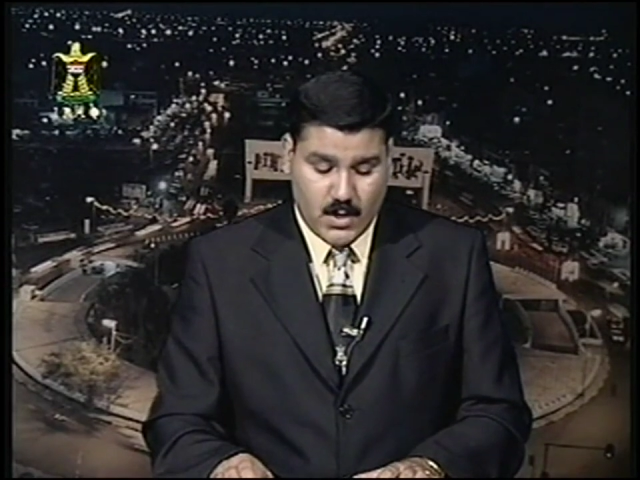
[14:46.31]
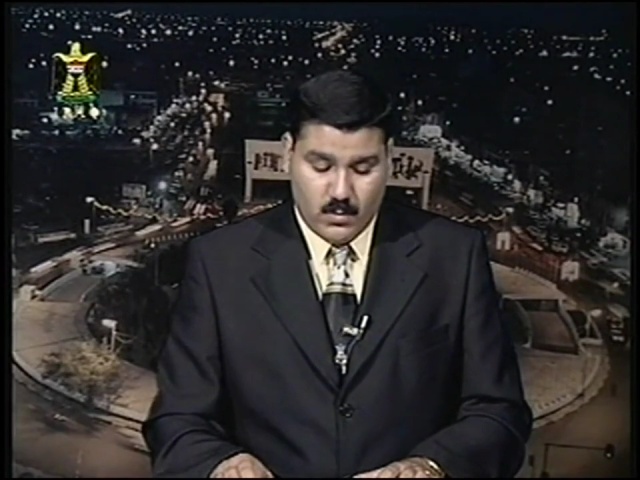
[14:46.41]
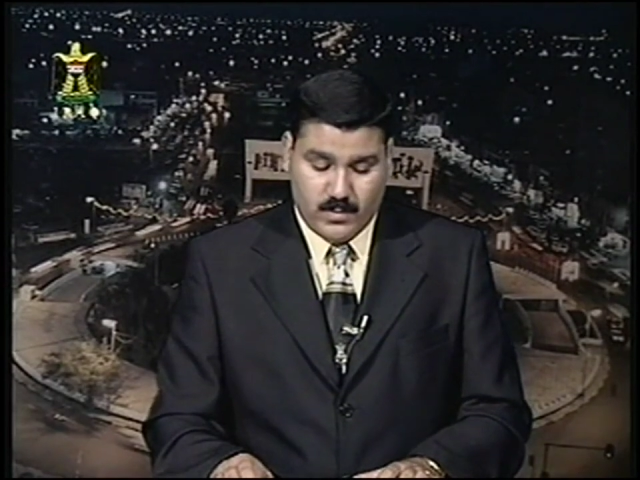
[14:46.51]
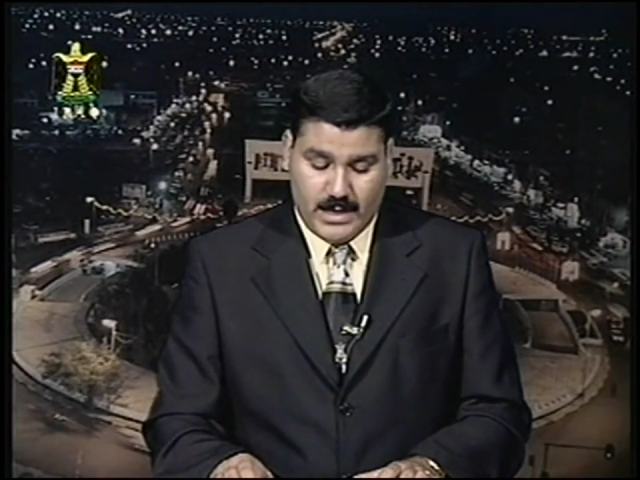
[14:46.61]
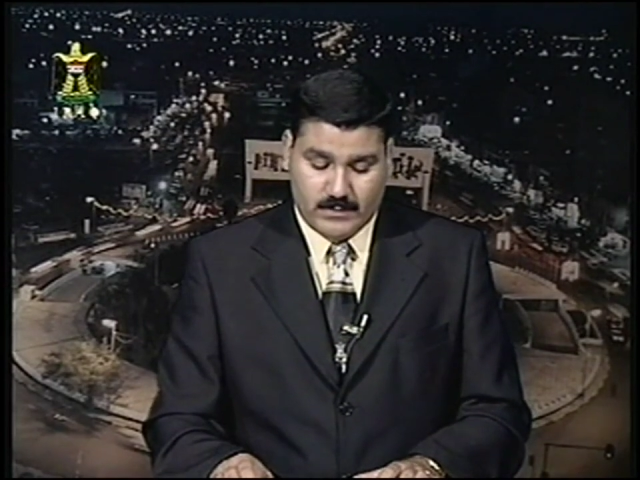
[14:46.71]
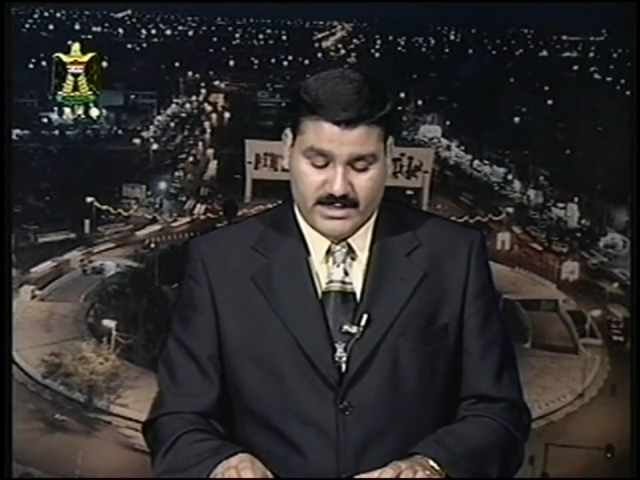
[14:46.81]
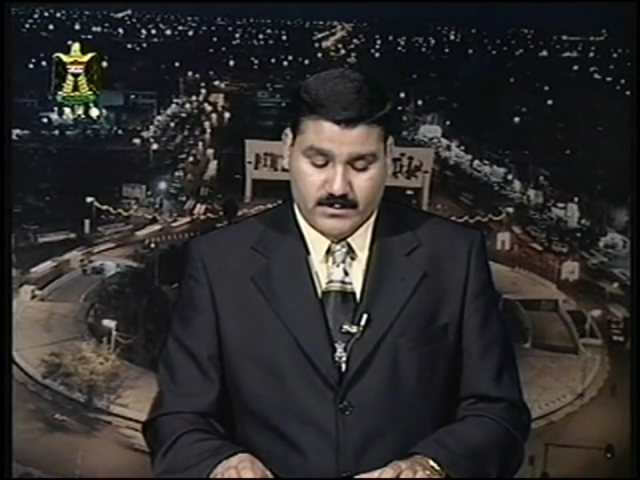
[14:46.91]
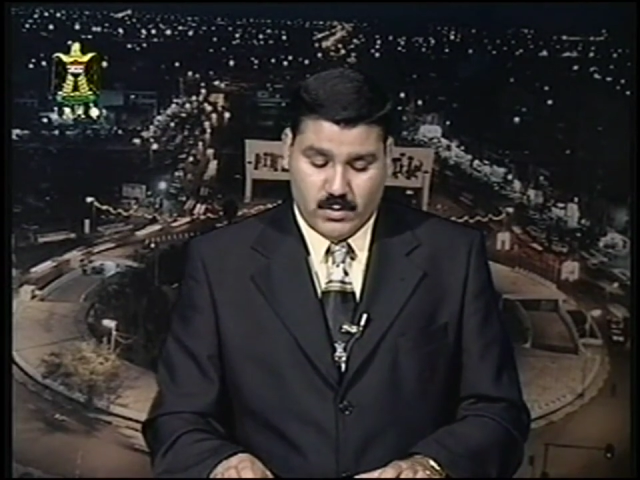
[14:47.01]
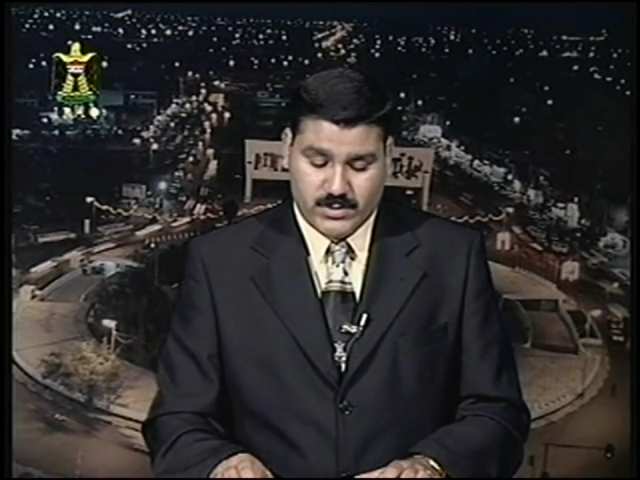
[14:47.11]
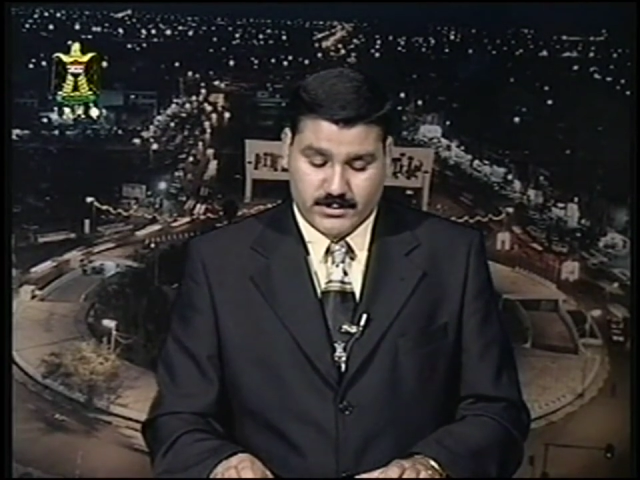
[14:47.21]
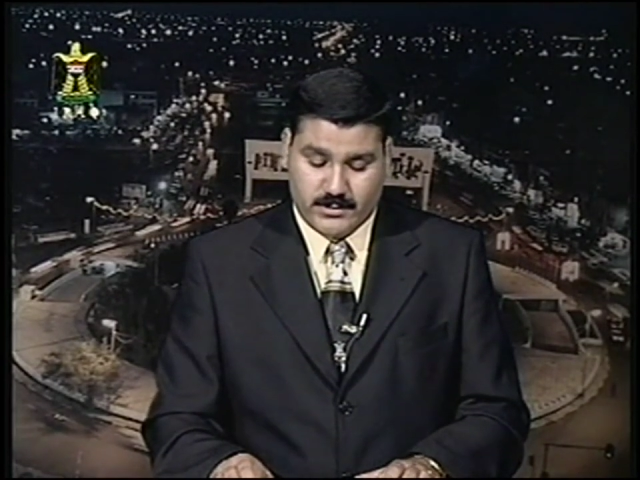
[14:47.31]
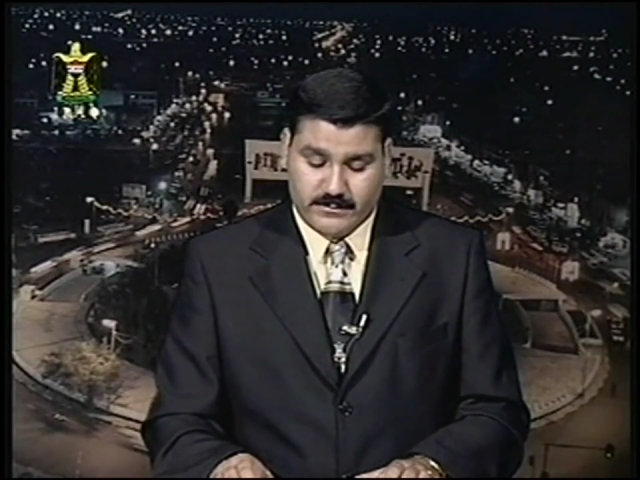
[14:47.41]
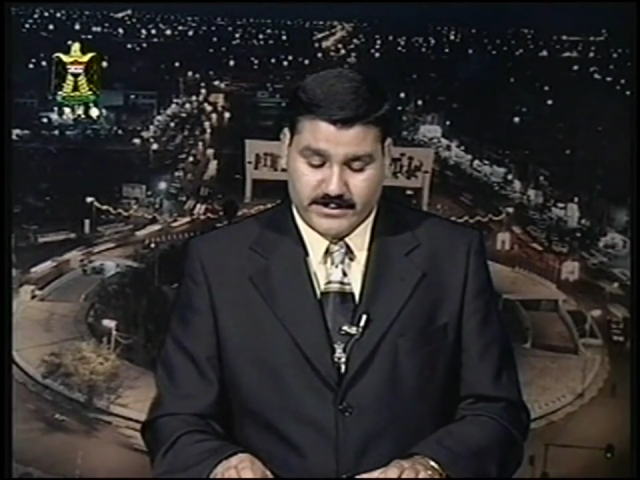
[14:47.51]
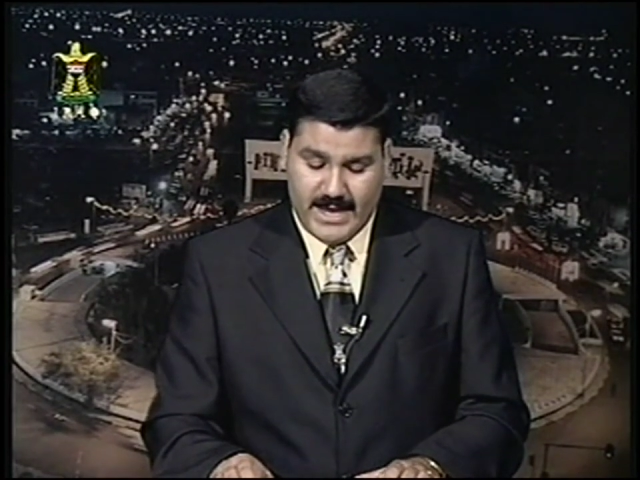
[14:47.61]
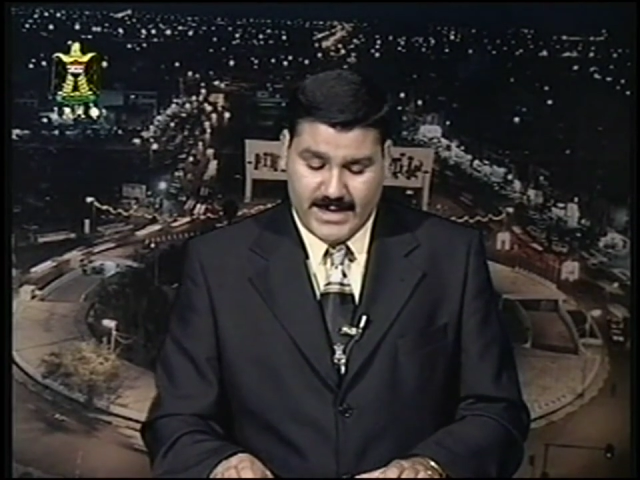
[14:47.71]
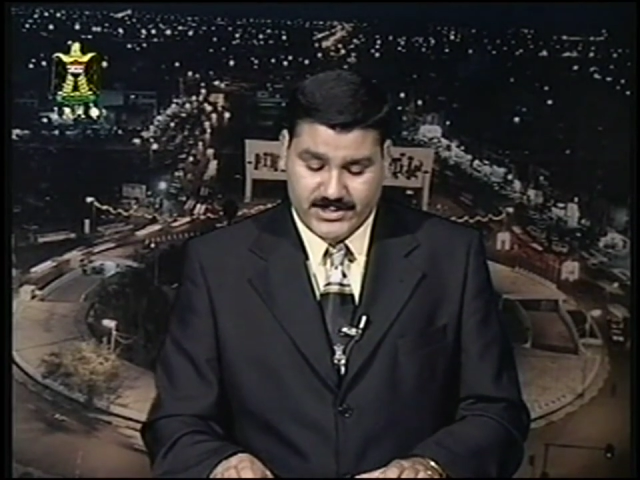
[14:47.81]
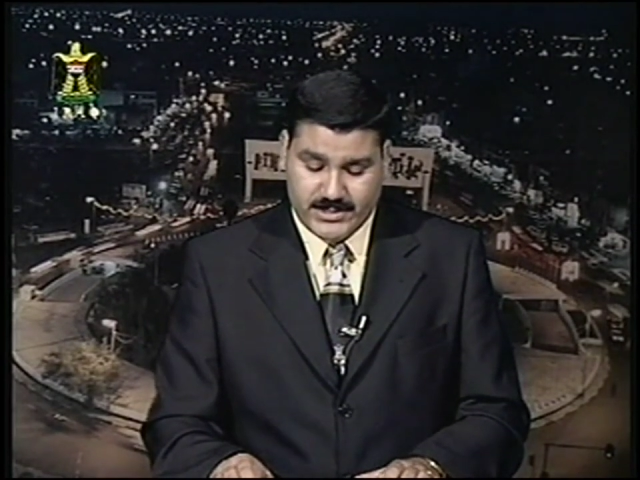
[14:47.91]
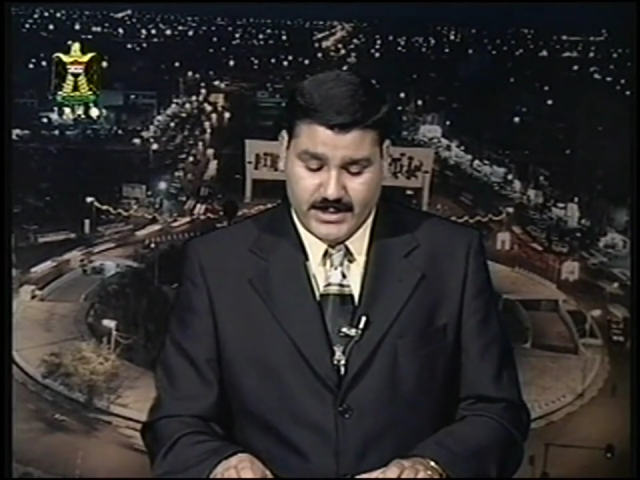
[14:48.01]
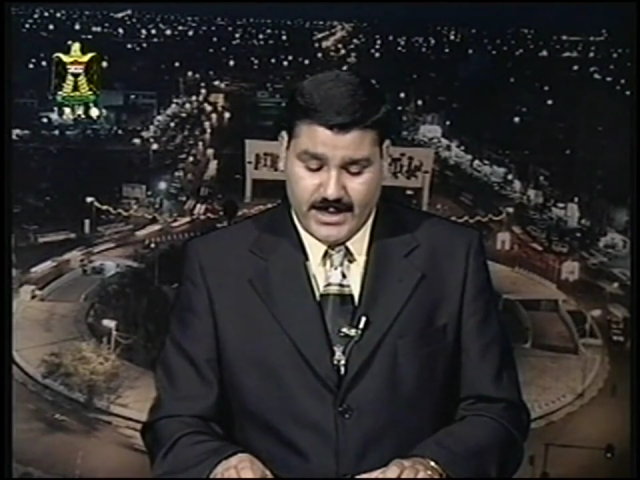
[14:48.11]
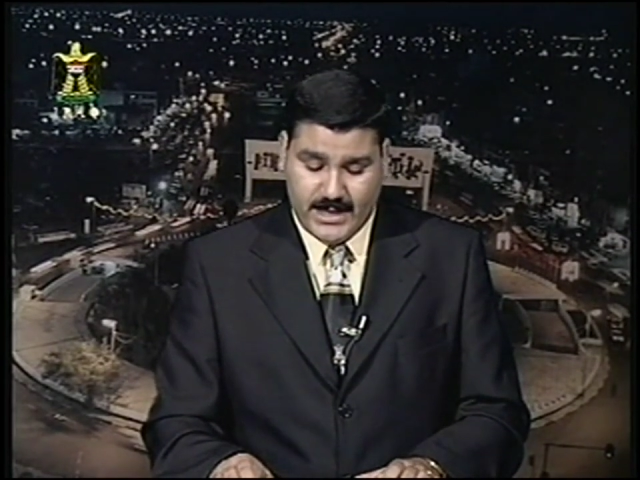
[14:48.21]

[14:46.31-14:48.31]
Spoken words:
without emotional reaction